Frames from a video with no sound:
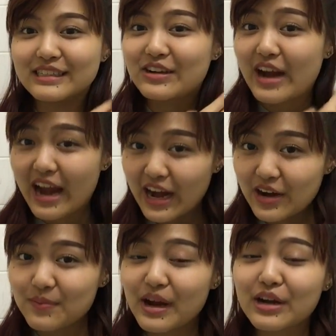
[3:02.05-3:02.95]
your
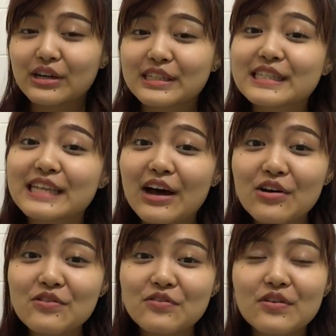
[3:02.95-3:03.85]
hair by
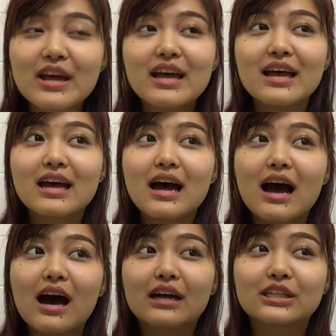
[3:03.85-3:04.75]
yourself,
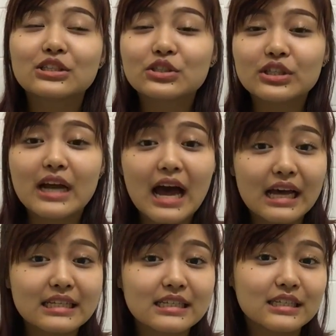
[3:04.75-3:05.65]
you should
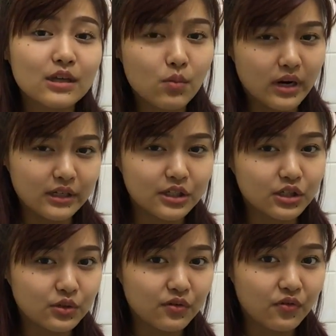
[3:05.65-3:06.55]
ask someone else to
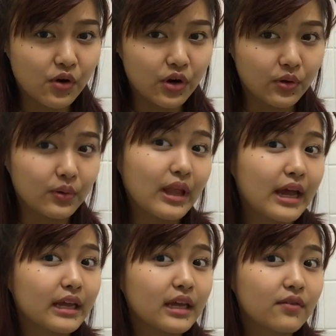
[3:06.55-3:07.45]
do it for you.
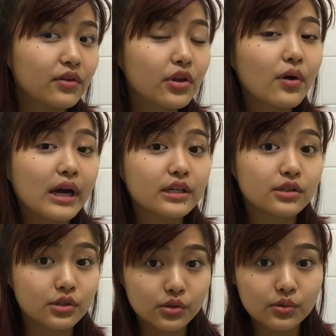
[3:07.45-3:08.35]
Like, even though I
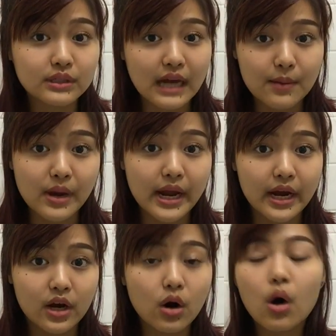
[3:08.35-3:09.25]
do dye my
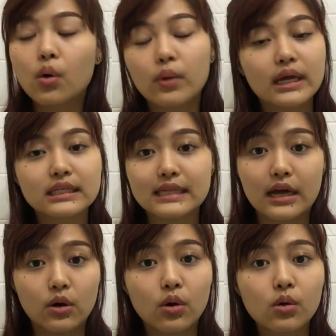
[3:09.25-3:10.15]
hair always
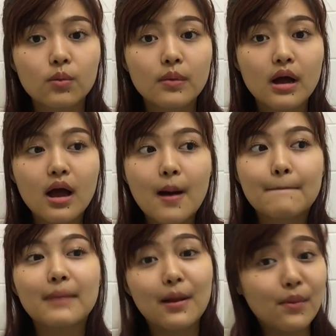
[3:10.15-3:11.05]
at home,
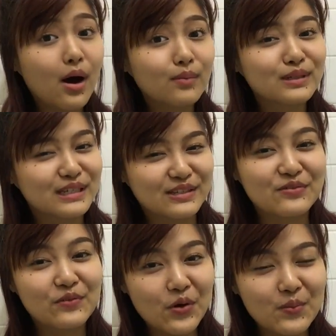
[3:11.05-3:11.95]
my mom does
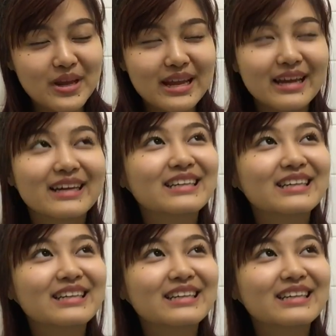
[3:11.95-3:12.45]
it for me